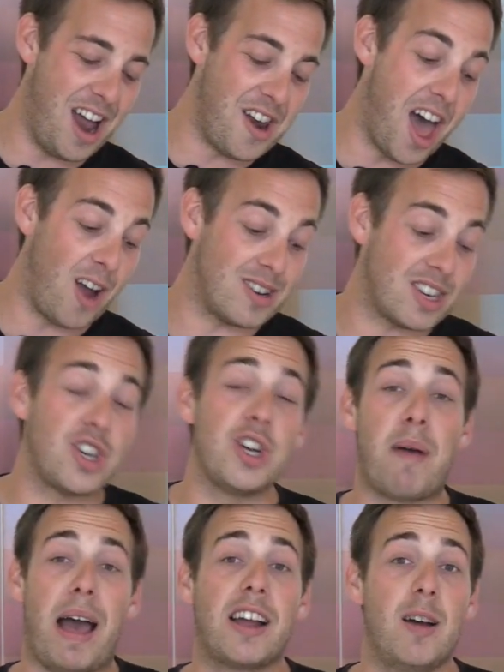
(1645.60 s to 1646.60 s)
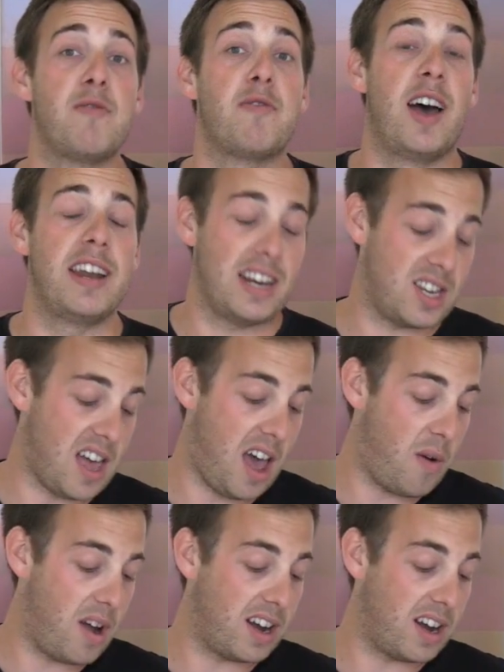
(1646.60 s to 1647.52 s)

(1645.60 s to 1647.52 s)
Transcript: No, do back up your findings there,